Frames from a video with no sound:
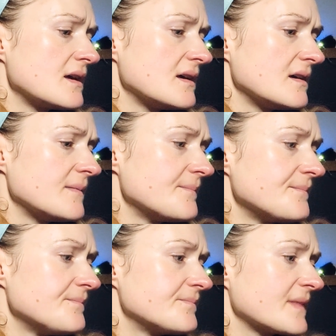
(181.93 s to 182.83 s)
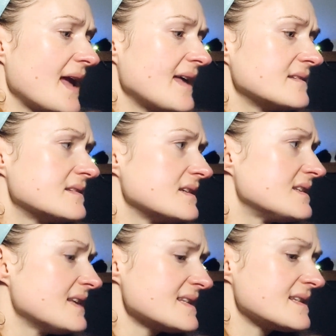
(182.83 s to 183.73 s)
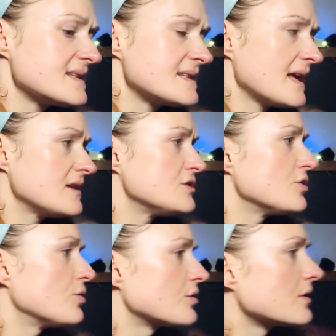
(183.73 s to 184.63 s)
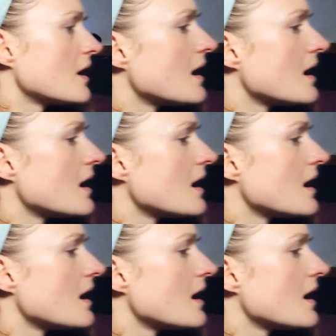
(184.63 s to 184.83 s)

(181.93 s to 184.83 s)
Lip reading: and it doesn't stain your